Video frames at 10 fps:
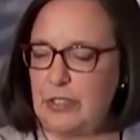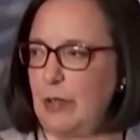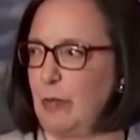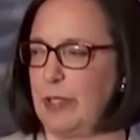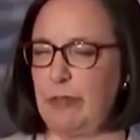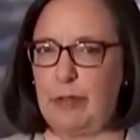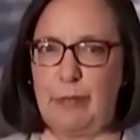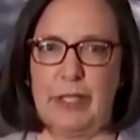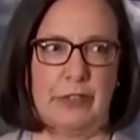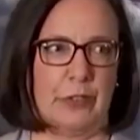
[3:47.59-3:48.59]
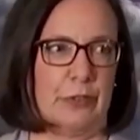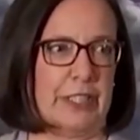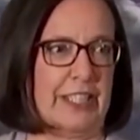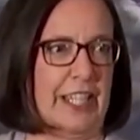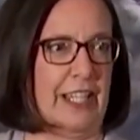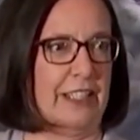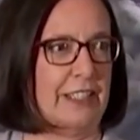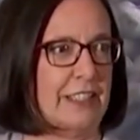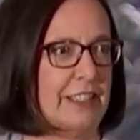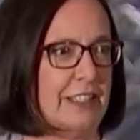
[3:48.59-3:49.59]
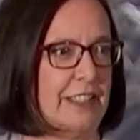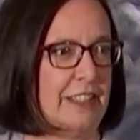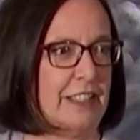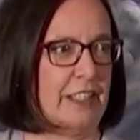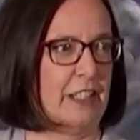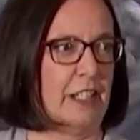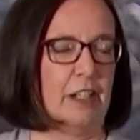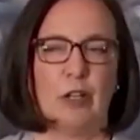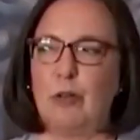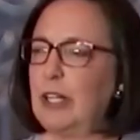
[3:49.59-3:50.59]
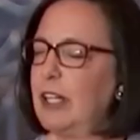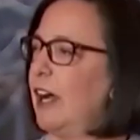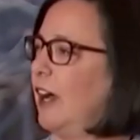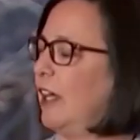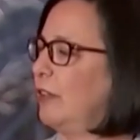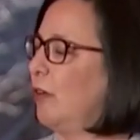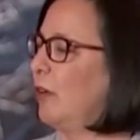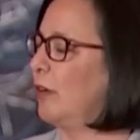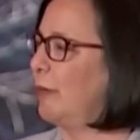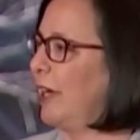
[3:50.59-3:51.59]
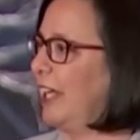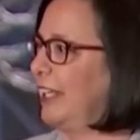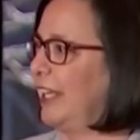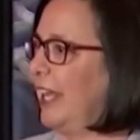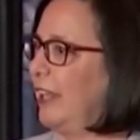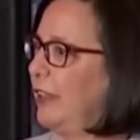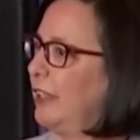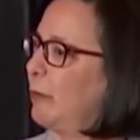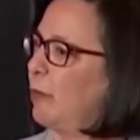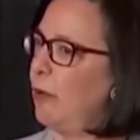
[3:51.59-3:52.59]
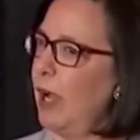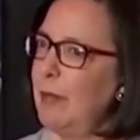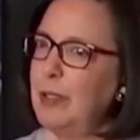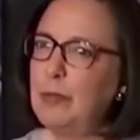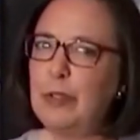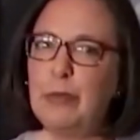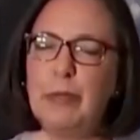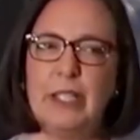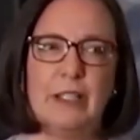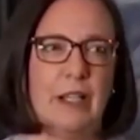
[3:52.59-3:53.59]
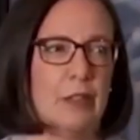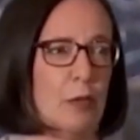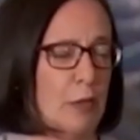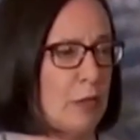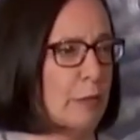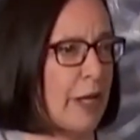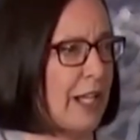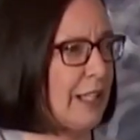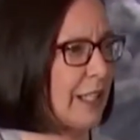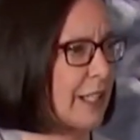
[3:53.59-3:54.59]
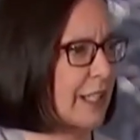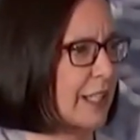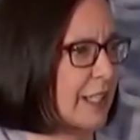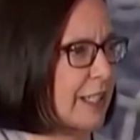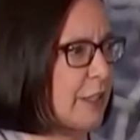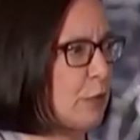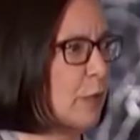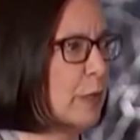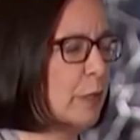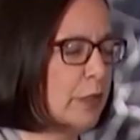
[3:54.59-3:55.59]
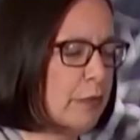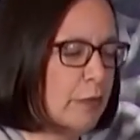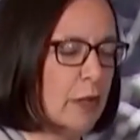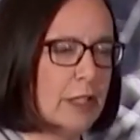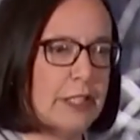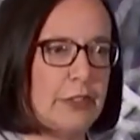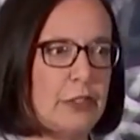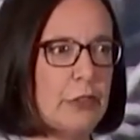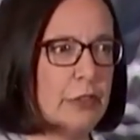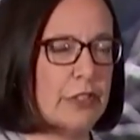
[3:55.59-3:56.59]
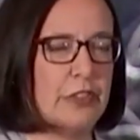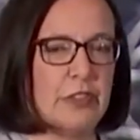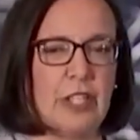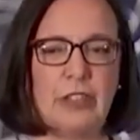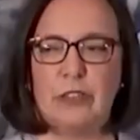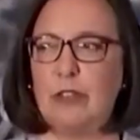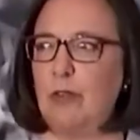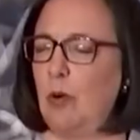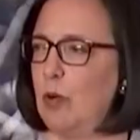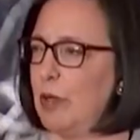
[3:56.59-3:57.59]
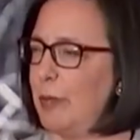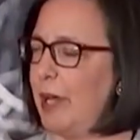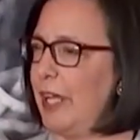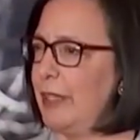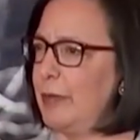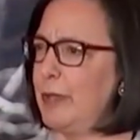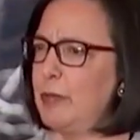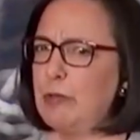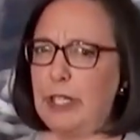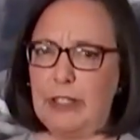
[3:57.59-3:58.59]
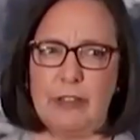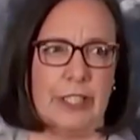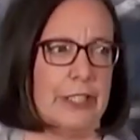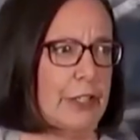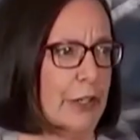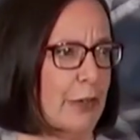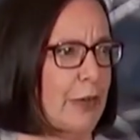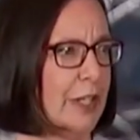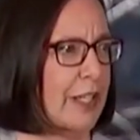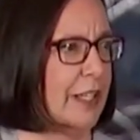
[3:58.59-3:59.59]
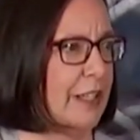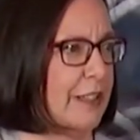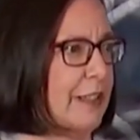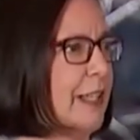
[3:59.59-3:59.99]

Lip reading: and wait for the bell to ring again. We're on autopilot. And the problem with being on autopilot is when we fall into this sense of autopilot, we rarely know that